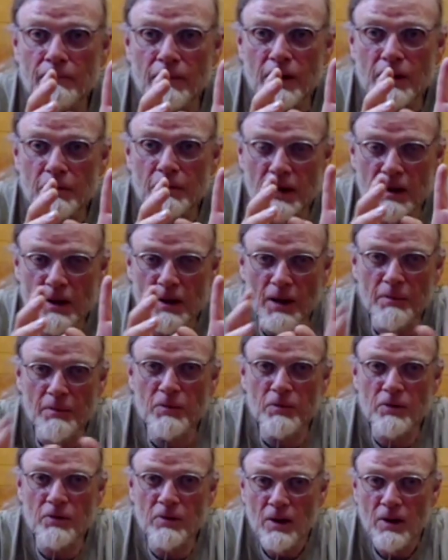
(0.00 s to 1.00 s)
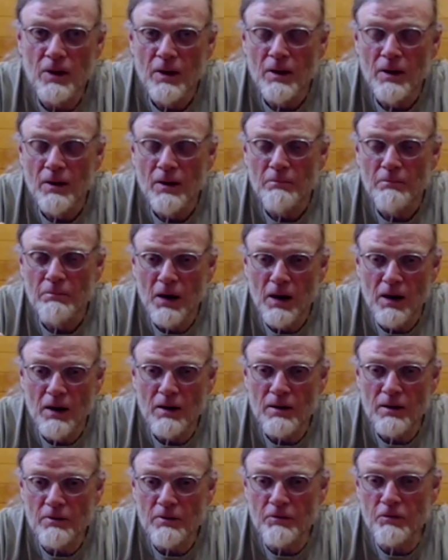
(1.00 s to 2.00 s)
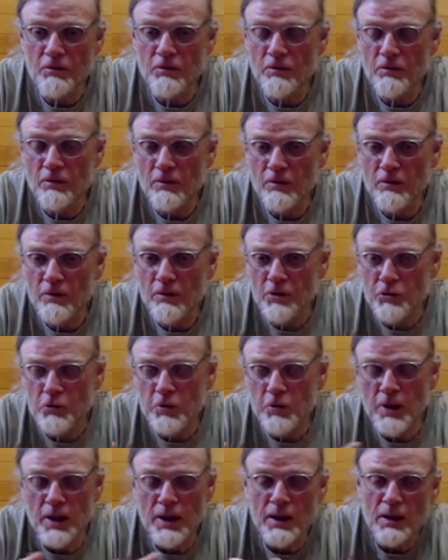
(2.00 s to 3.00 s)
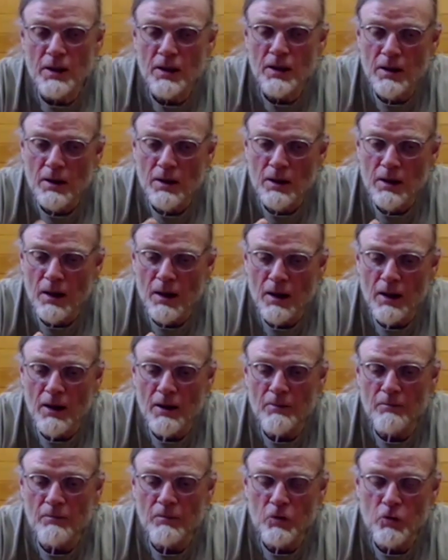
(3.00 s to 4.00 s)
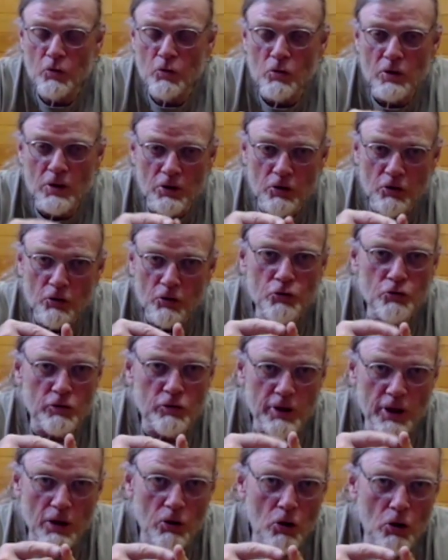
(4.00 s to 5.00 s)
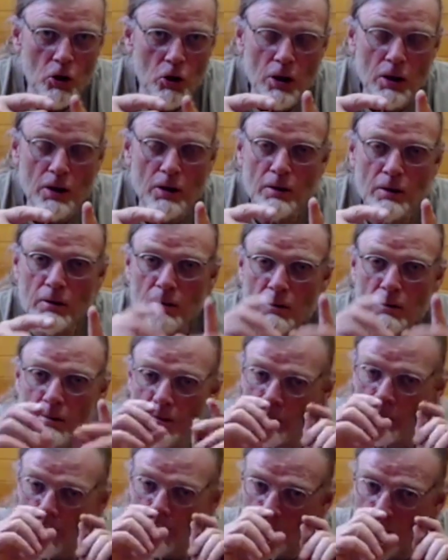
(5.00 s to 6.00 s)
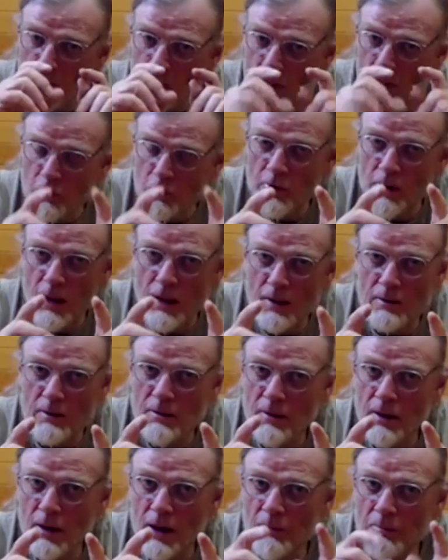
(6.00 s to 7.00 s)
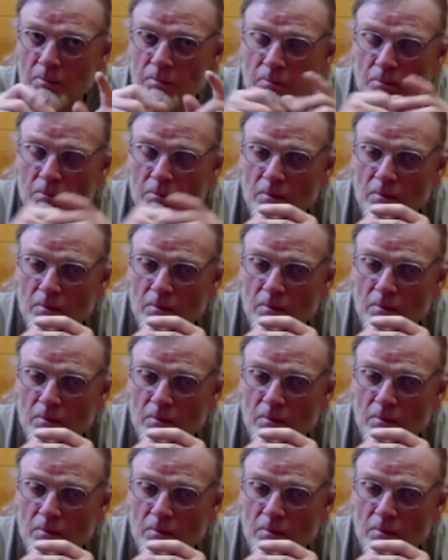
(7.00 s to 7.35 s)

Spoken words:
It becomes part of the tree. You can usually look through that tape